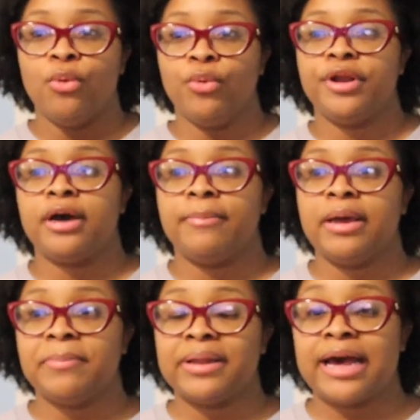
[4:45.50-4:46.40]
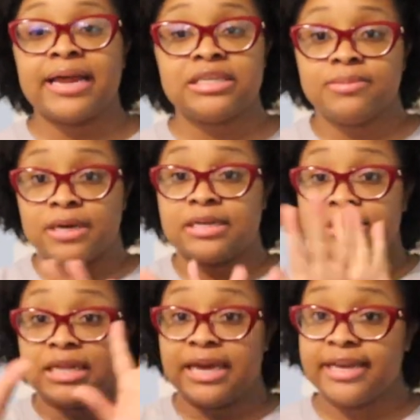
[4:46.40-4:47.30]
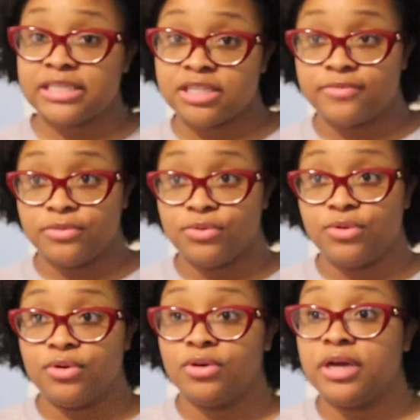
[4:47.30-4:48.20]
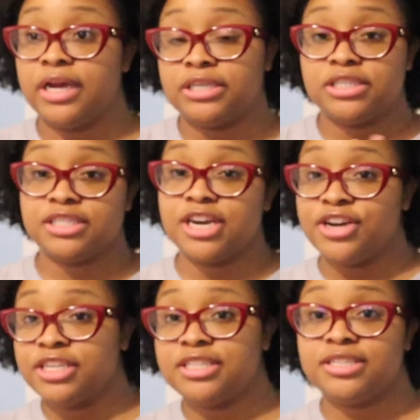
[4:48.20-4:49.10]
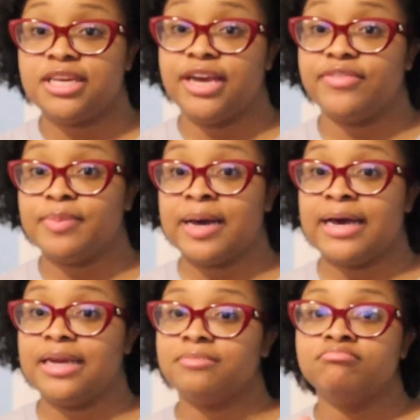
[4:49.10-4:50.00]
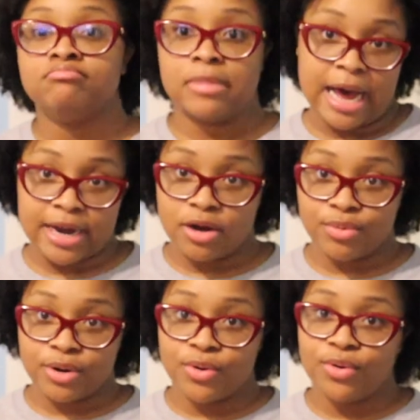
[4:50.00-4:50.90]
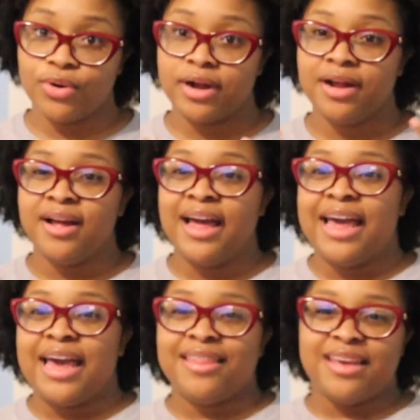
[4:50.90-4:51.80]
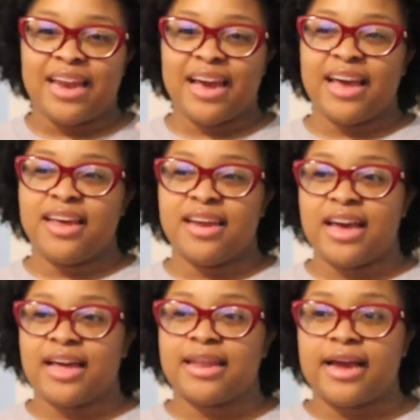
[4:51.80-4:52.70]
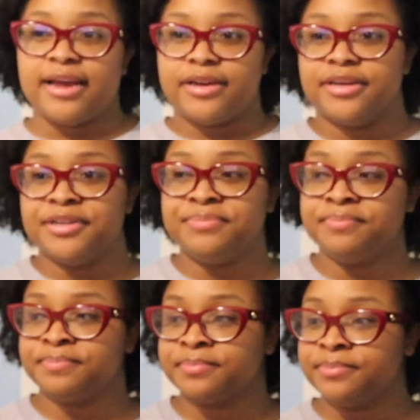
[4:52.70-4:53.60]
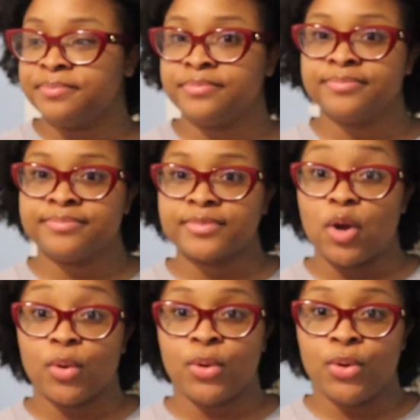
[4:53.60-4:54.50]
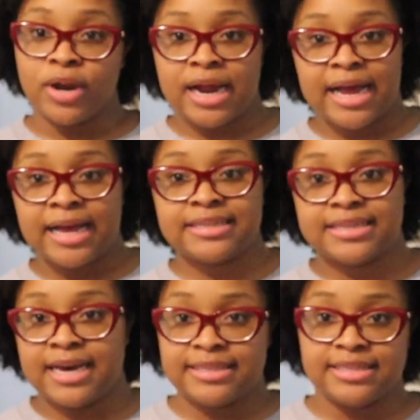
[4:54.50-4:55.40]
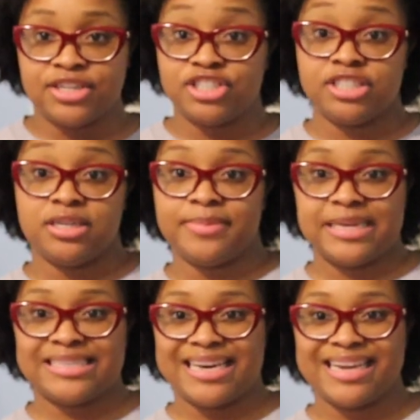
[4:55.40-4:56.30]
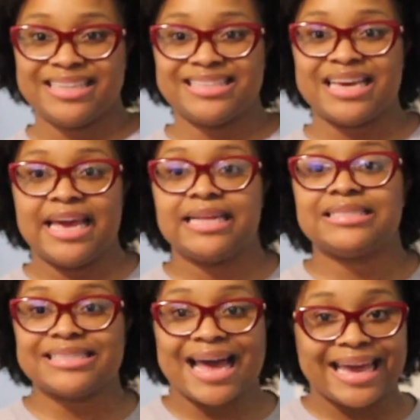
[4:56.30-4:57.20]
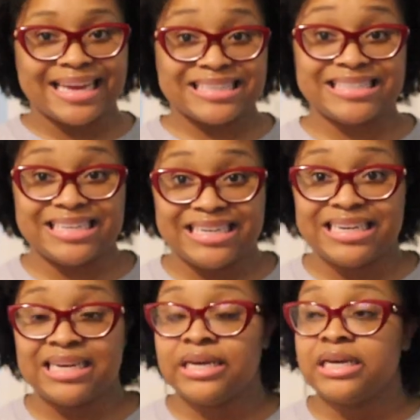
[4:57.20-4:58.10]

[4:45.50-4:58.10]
when I'm in Pilates because the class is full and just courtesy to everybody I don't record and then I kind of got like recorded anxiety or gym anxiety. anxiety.